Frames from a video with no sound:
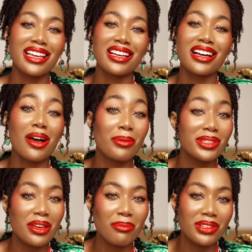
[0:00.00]
Comment
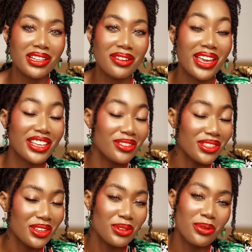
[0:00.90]
down below answering
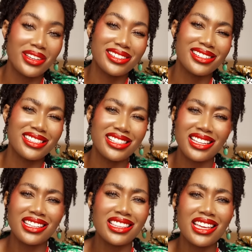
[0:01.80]
those questions and
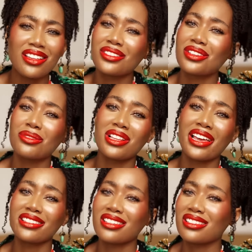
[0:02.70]
anything else you'd
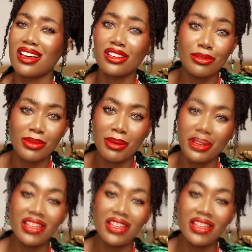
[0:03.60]
like to talk to me about.